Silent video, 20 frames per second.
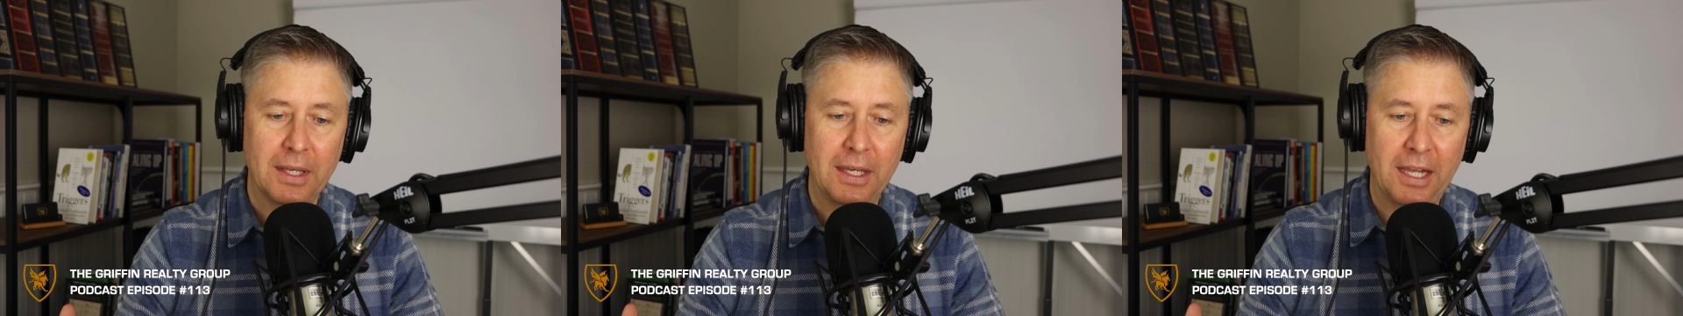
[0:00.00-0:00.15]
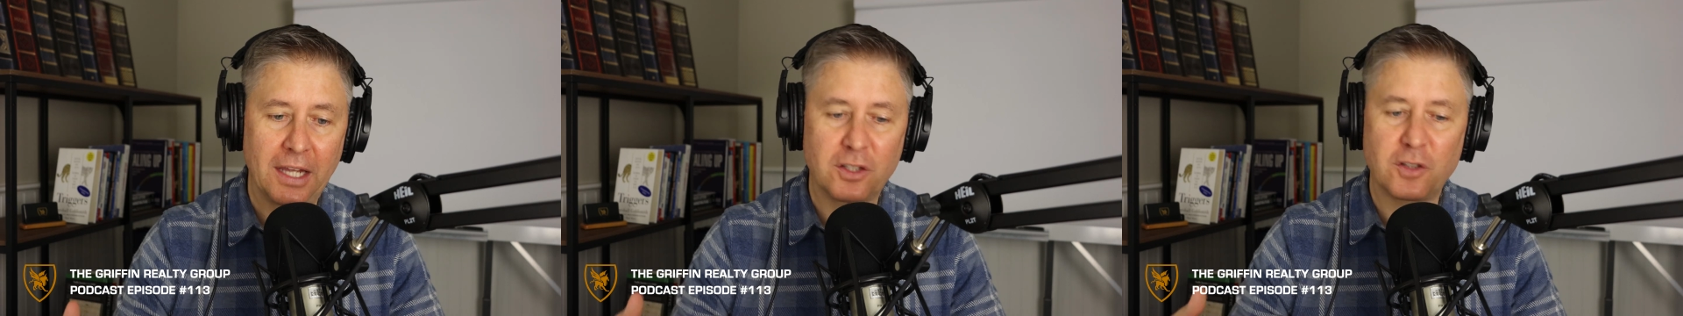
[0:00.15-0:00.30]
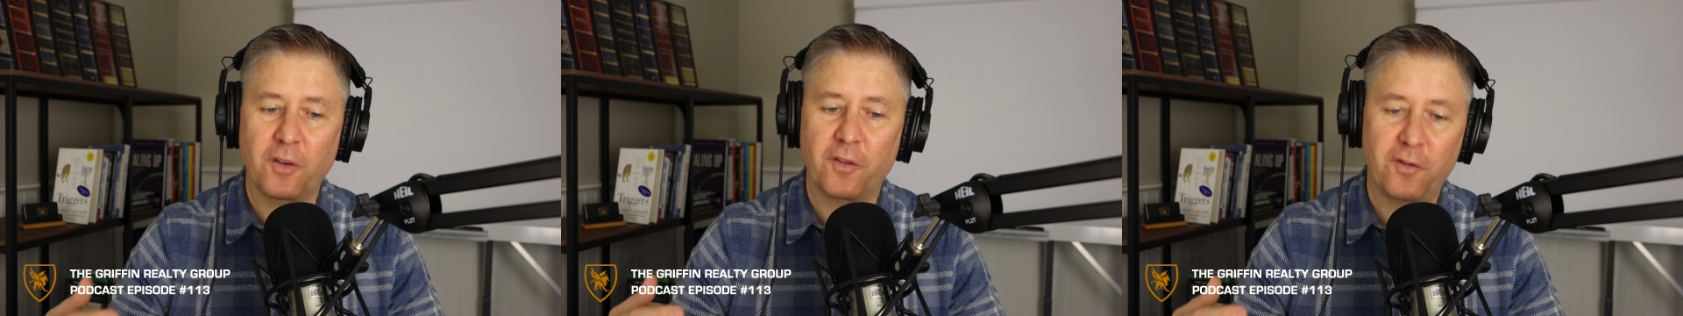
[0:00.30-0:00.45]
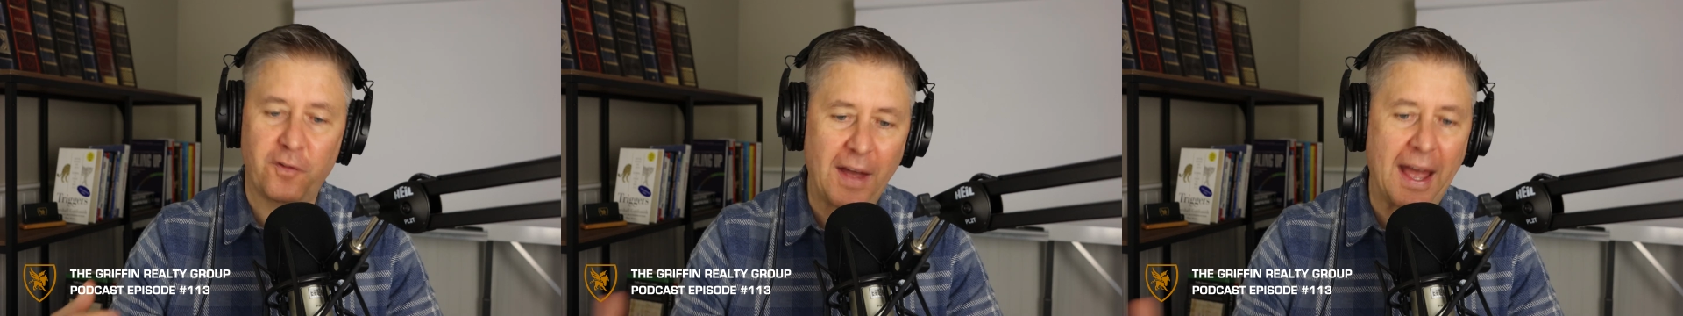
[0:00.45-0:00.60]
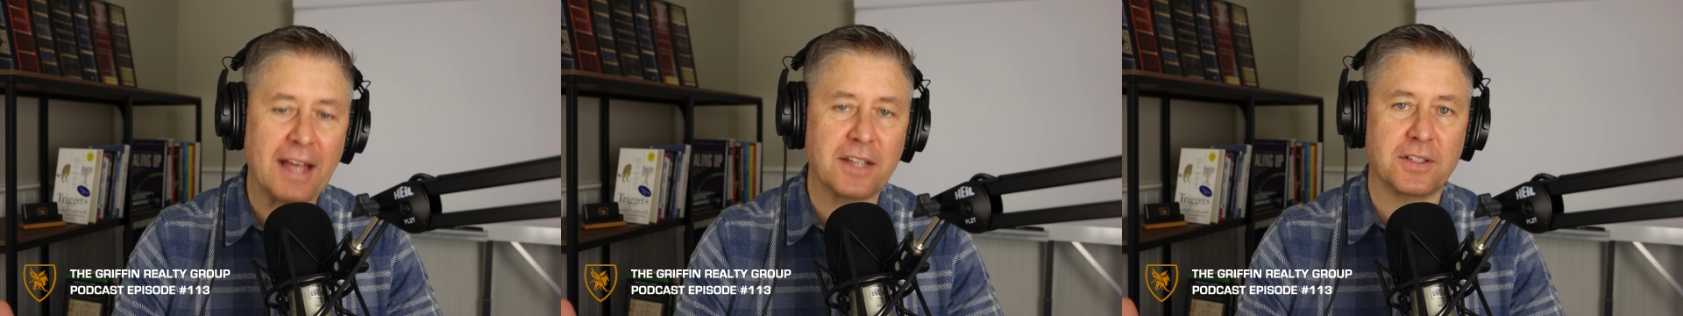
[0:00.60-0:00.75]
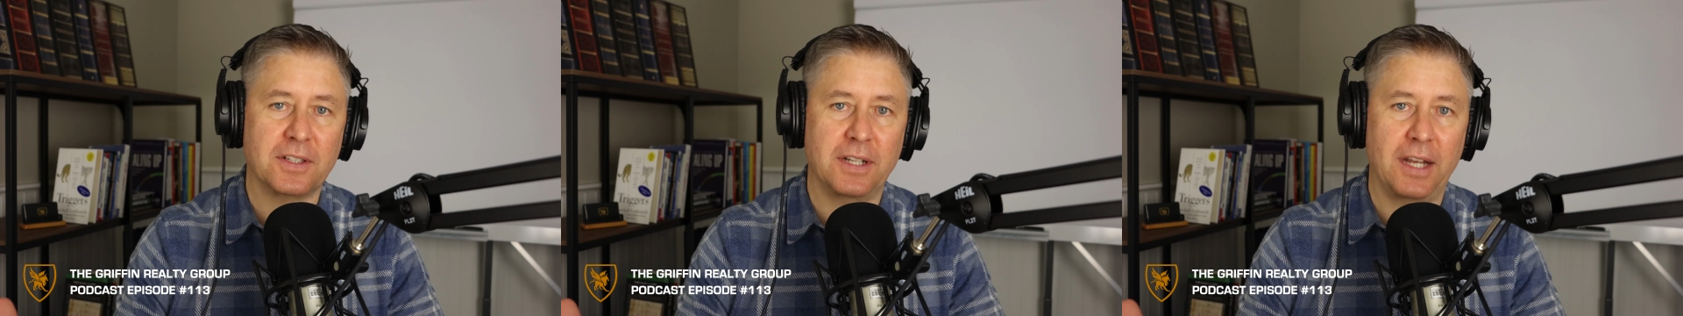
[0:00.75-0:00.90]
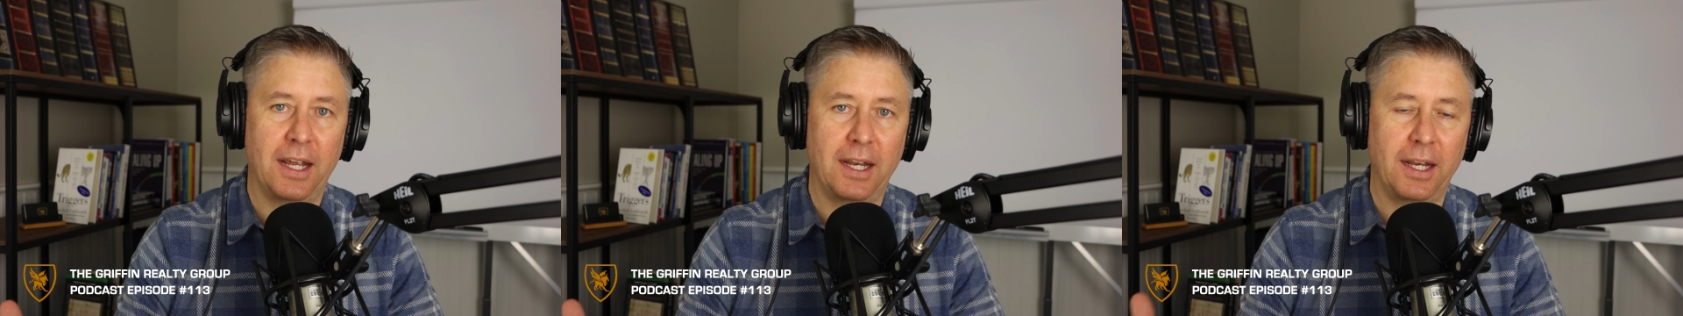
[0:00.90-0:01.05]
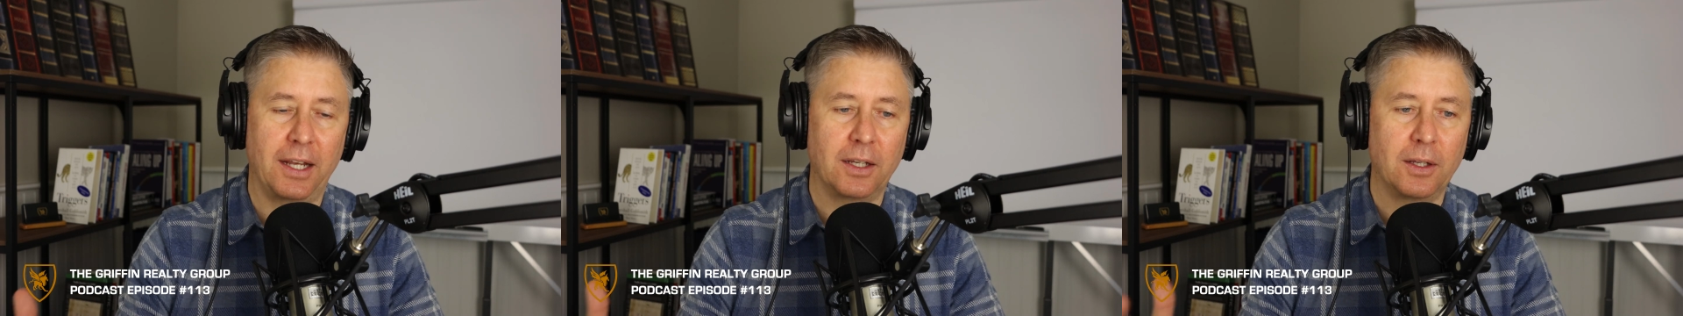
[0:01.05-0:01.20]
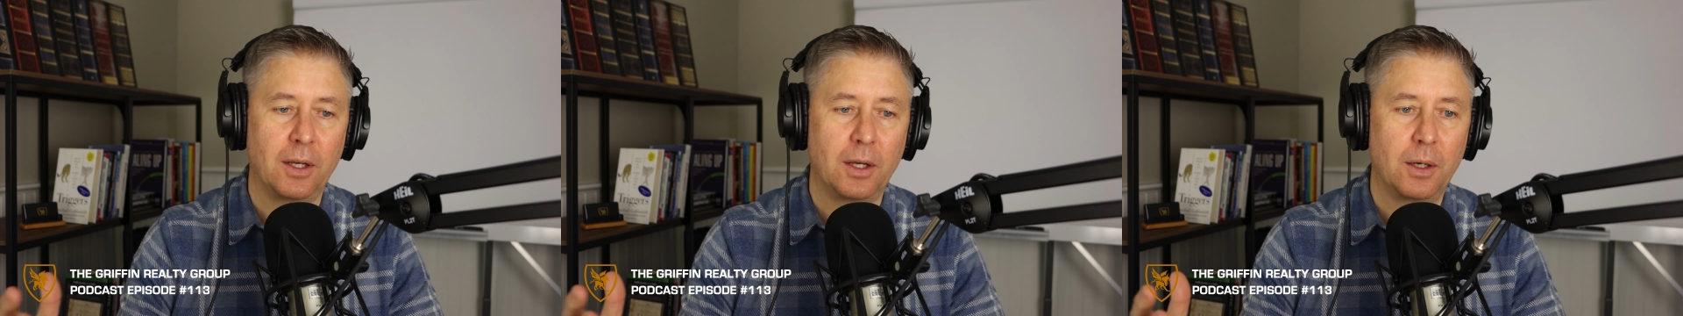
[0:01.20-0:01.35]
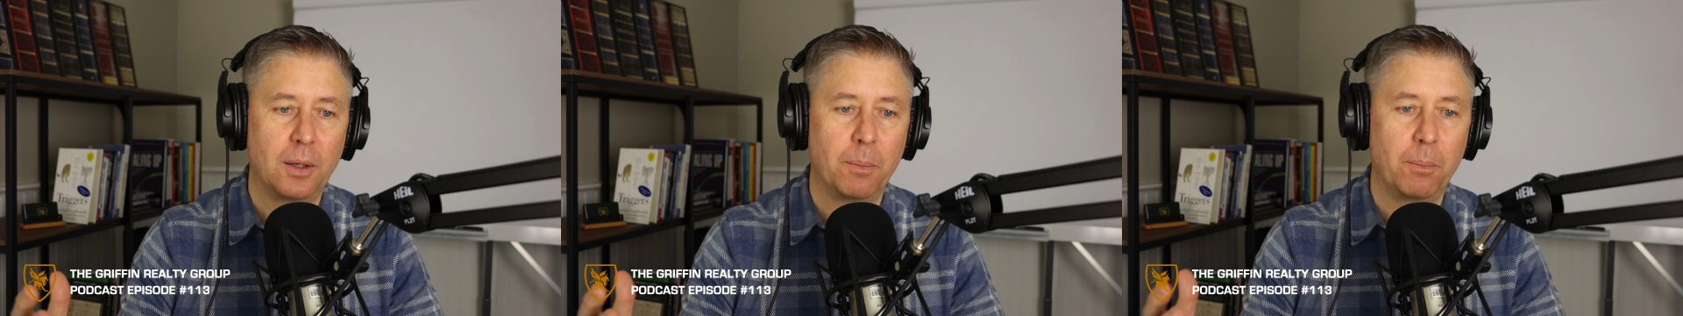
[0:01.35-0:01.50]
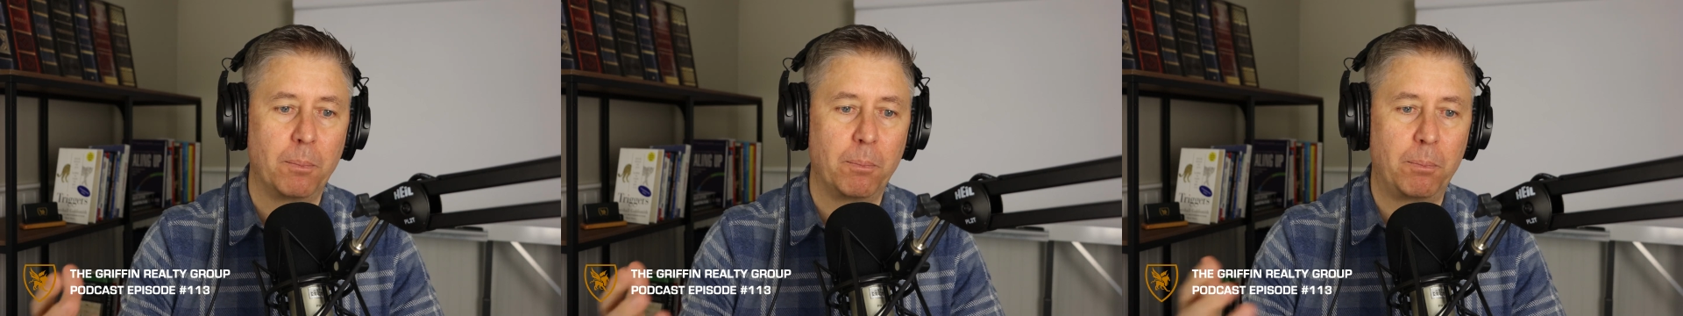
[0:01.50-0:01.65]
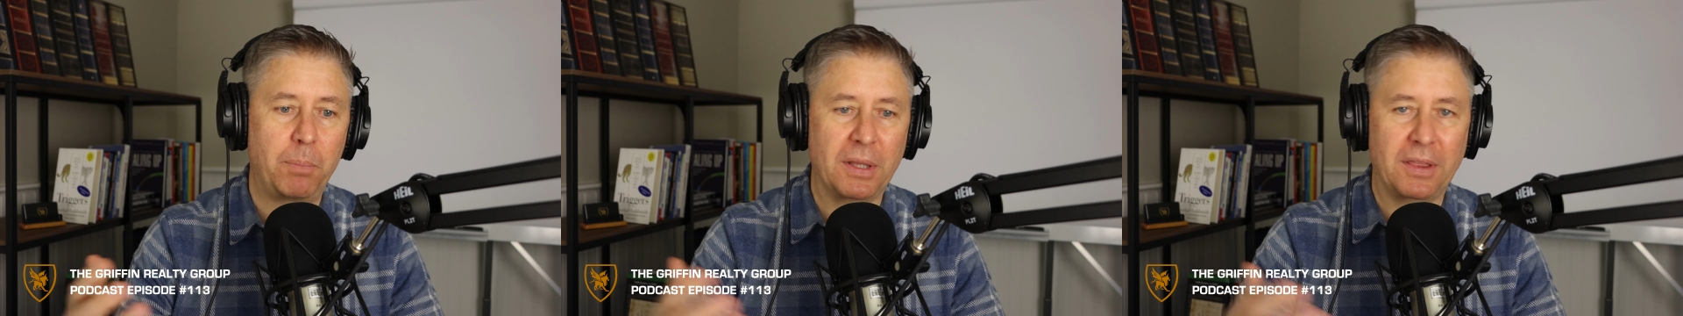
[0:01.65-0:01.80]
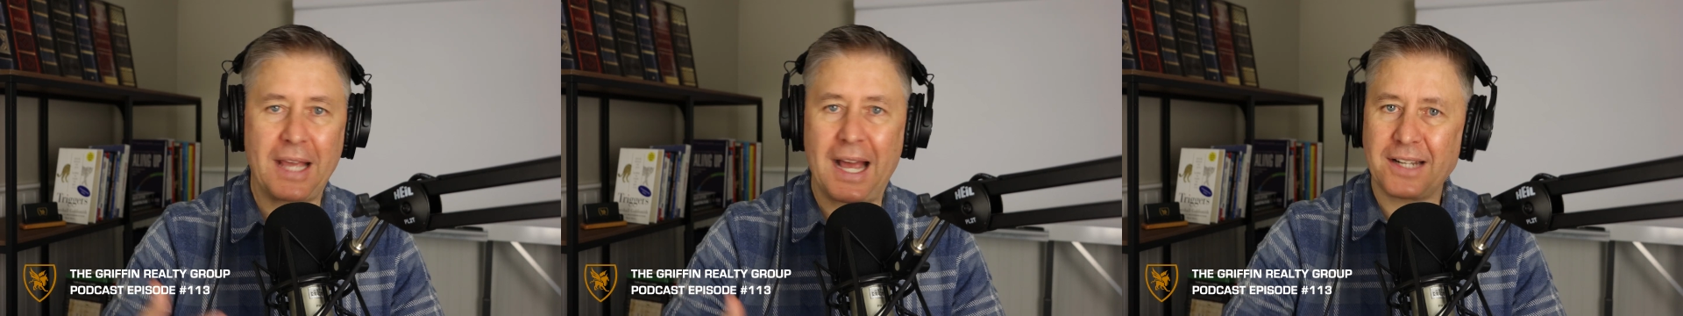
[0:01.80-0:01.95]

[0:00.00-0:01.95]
It's fascinating. But